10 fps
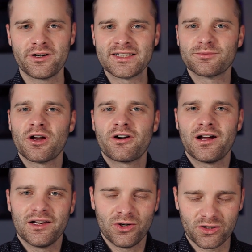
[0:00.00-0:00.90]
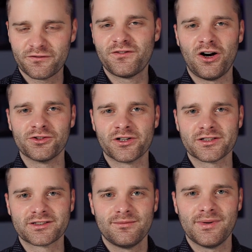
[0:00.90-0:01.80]
is where a lot of
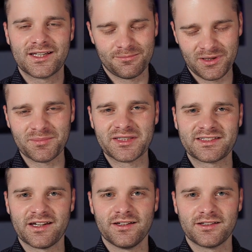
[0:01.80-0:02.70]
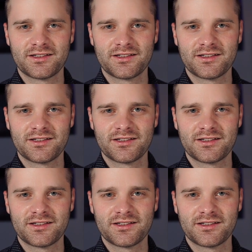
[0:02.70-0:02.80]
founders make a big mistake.